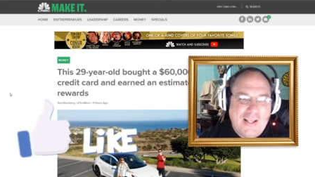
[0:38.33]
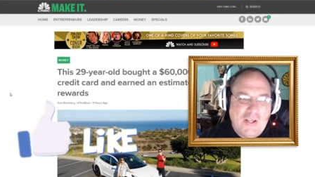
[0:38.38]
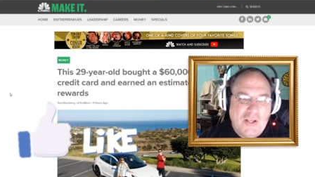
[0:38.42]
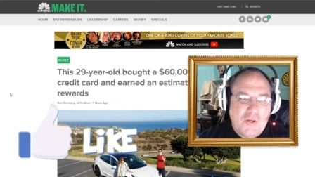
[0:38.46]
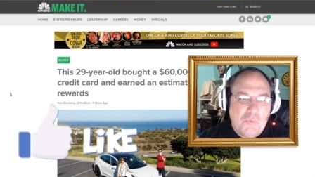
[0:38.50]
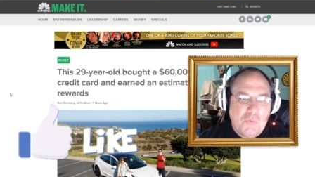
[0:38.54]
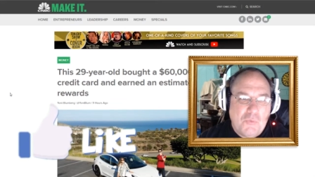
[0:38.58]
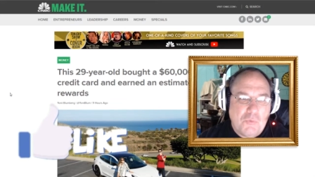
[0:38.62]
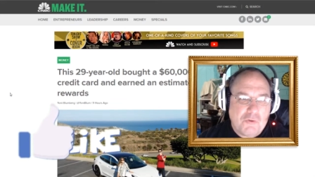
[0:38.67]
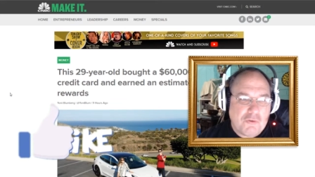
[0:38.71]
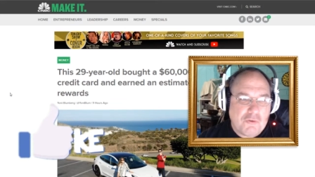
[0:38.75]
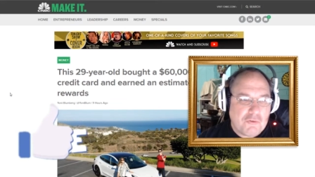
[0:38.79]

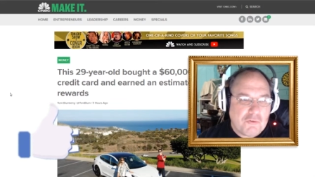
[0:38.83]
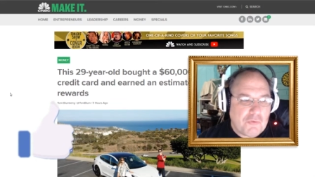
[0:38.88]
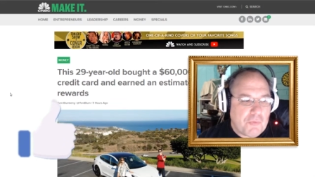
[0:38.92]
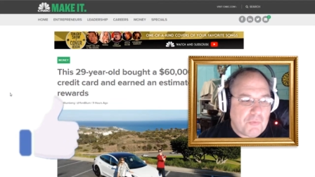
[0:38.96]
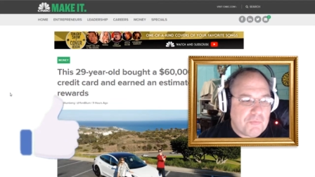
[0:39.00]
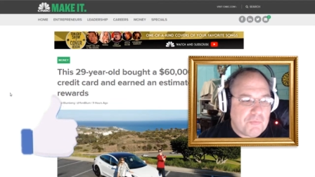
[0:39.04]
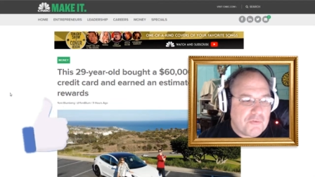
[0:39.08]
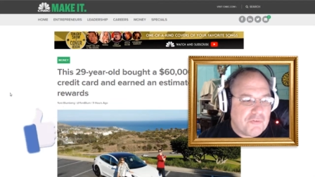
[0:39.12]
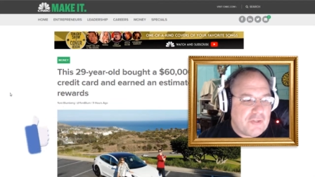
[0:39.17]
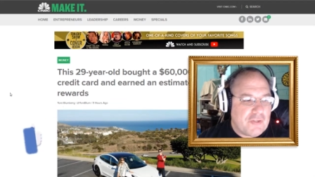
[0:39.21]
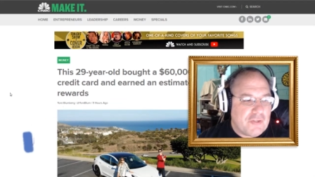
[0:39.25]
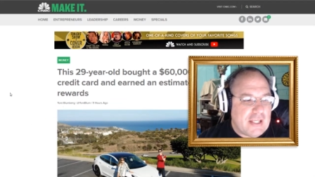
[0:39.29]
which is from
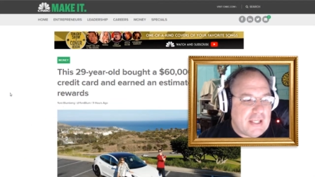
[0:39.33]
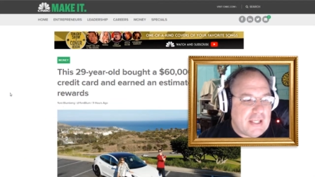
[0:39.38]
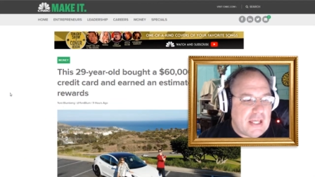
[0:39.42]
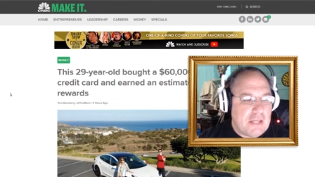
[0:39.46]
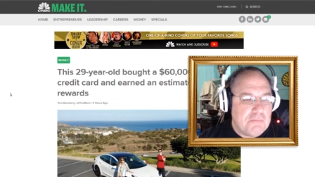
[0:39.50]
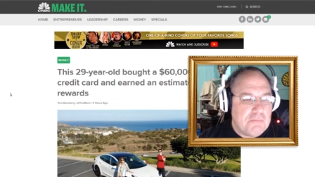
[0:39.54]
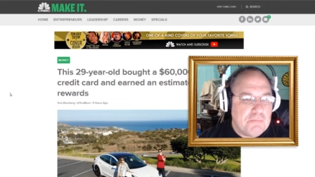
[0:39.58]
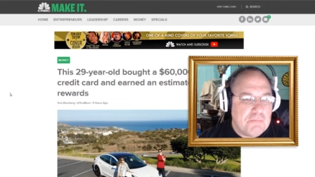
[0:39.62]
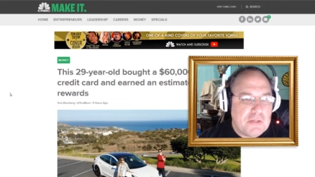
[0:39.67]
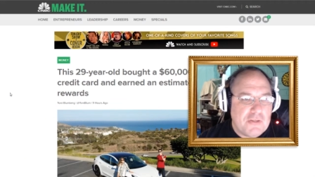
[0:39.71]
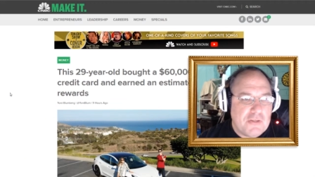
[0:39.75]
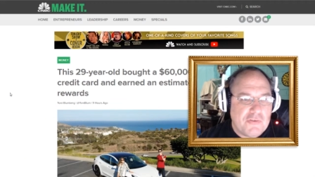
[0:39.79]

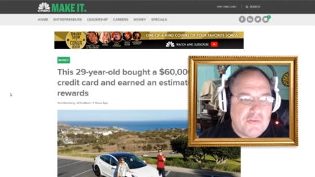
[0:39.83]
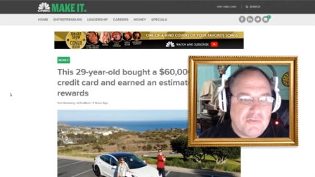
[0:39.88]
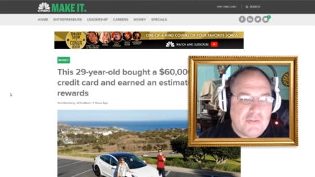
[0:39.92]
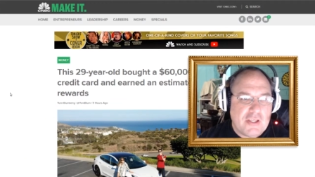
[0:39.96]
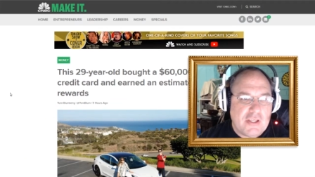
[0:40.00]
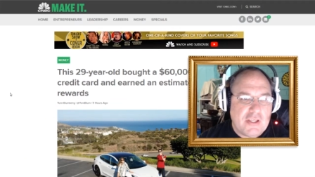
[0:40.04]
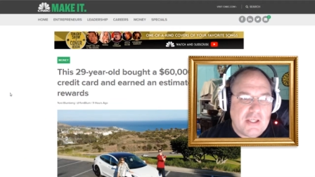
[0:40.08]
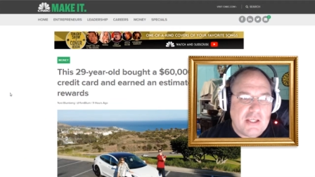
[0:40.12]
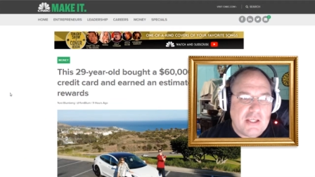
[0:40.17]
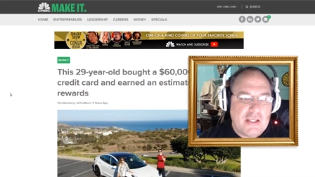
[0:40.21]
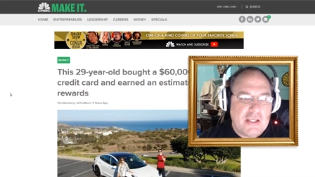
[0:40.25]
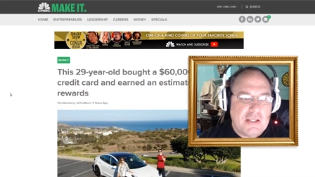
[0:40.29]

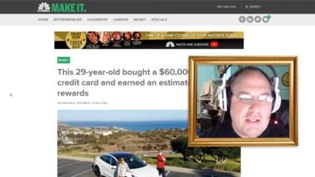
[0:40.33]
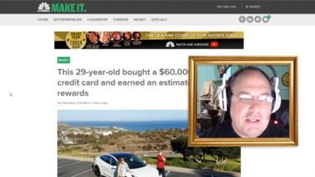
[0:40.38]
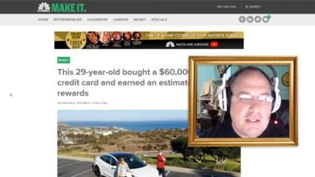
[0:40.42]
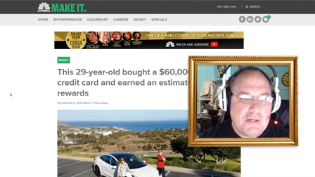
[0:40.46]
CNBC.